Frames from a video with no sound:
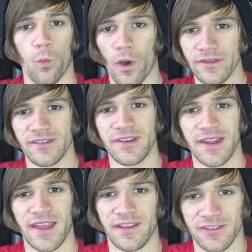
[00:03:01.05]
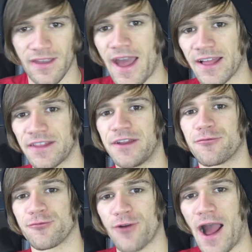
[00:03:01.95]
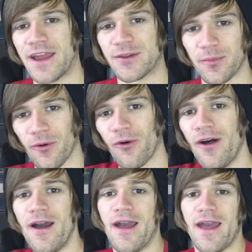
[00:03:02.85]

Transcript: wasn't exactly rideable